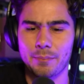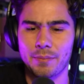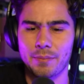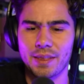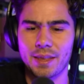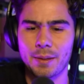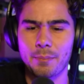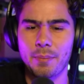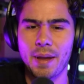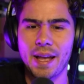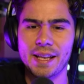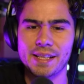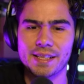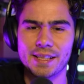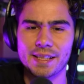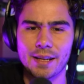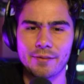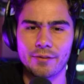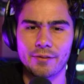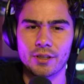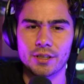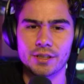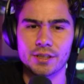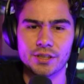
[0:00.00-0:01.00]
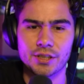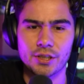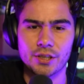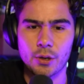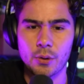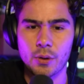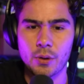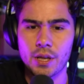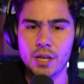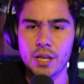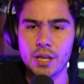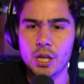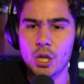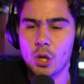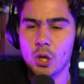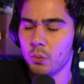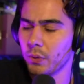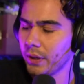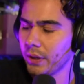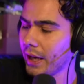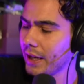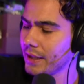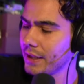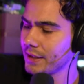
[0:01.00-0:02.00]
best ever. And so we're
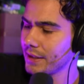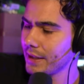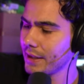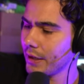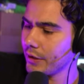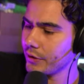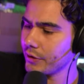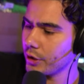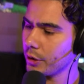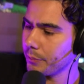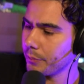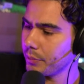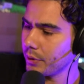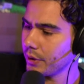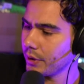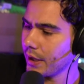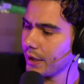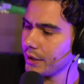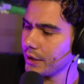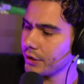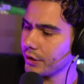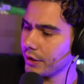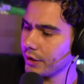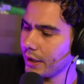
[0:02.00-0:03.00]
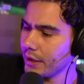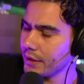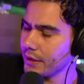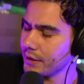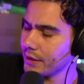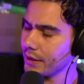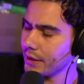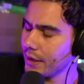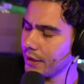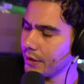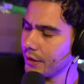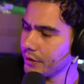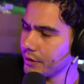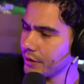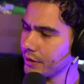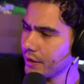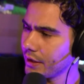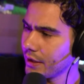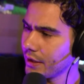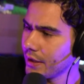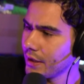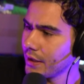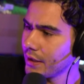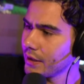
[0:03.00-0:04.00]
getting sales. Hope you guys are getting sales.
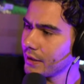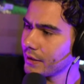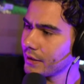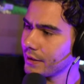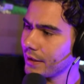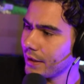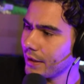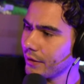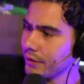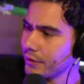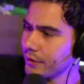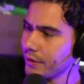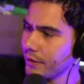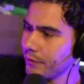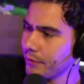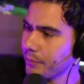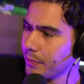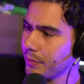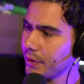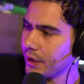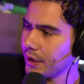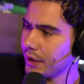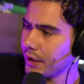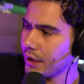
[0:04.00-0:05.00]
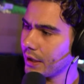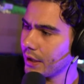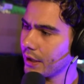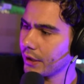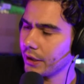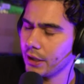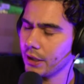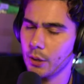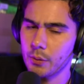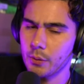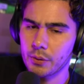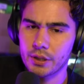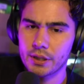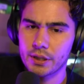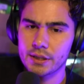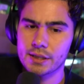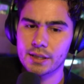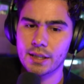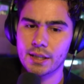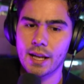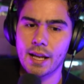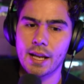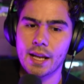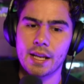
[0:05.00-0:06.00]
Sales have been going good
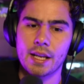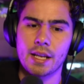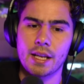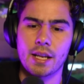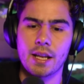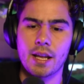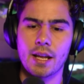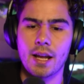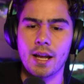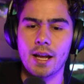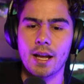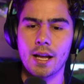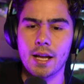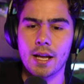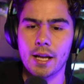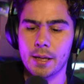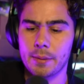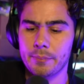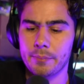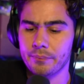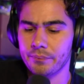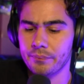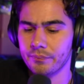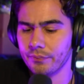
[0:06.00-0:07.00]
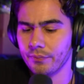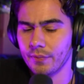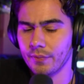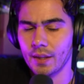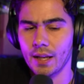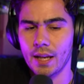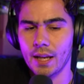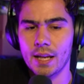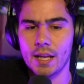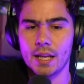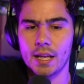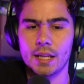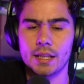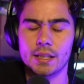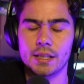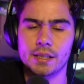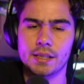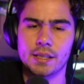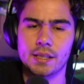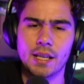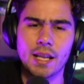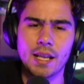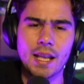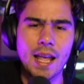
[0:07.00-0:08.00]
today.
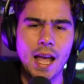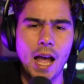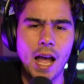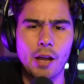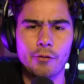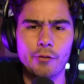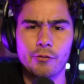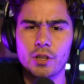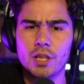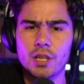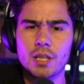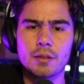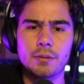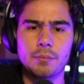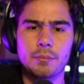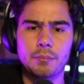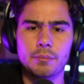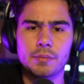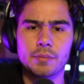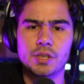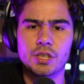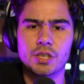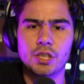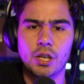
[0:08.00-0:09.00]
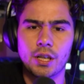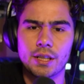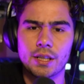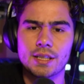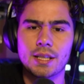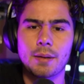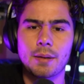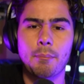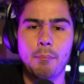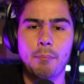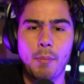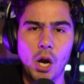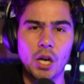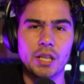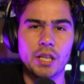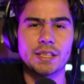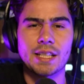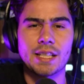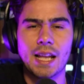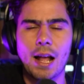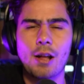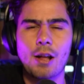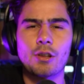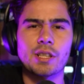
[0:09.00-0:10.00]
And I've really started to mark
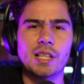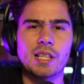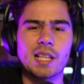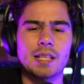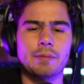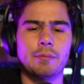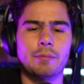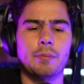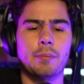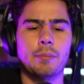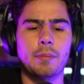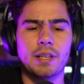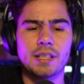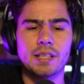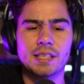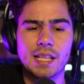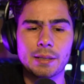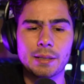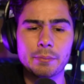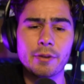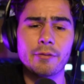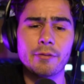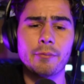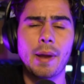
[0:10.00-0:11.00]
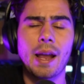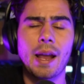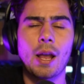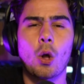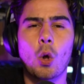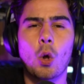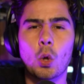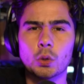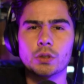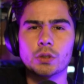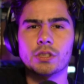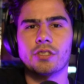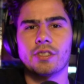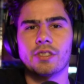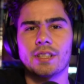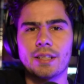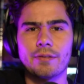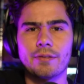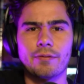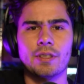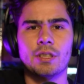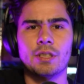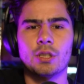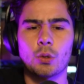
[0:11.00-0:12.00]
down some of my older
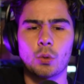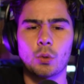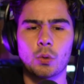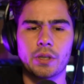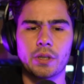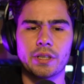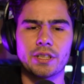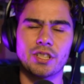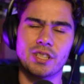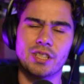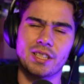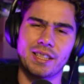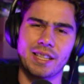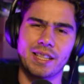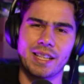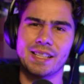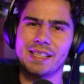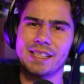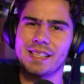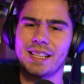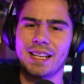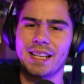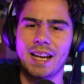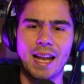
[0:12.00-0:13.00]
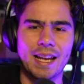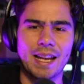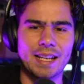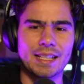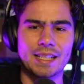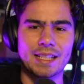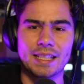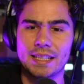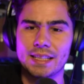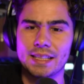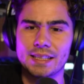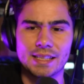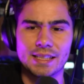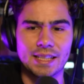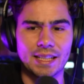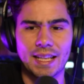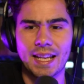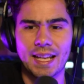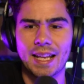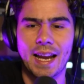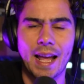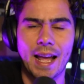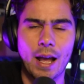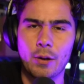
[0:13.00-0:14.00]
inventory, just things that I need to
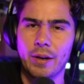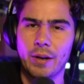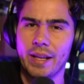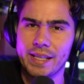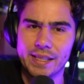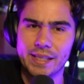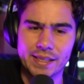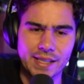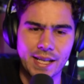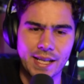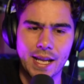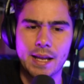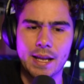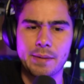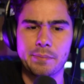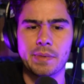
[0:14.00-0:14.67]
get out ASAP.